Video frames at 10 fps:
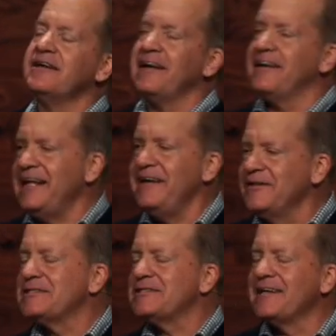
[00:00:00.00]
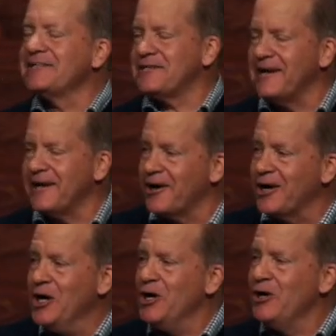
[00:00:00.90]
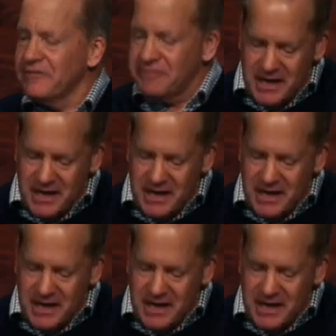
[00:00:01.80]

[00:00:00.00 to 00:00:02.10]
and it even says there, who have